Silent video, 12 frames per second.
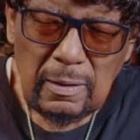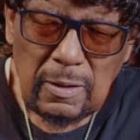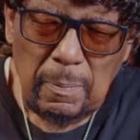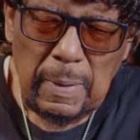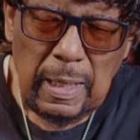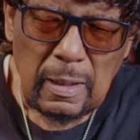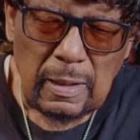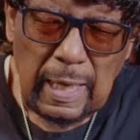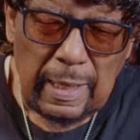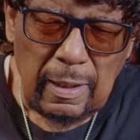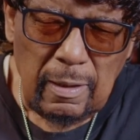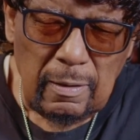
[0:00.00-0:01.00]
me, it's
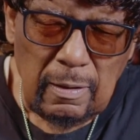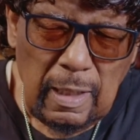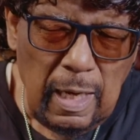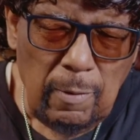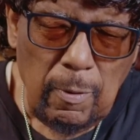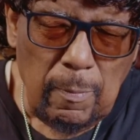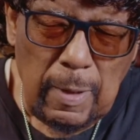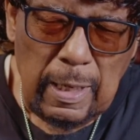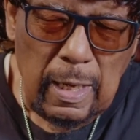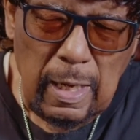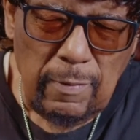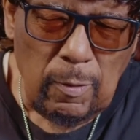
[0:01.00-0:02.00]
like the
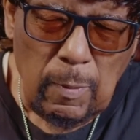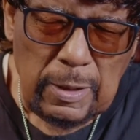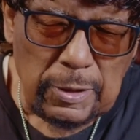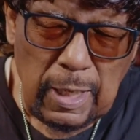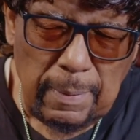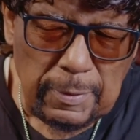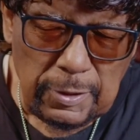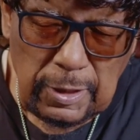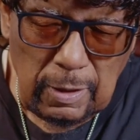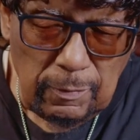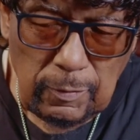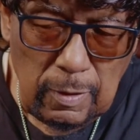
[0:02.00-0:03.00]
heavyweight
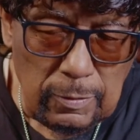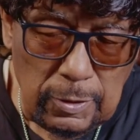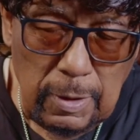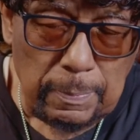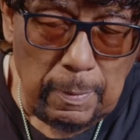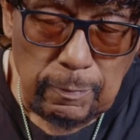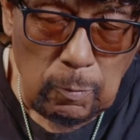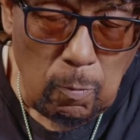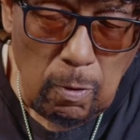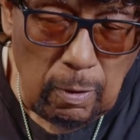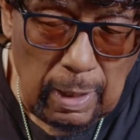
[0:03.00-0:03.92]
championship of the world.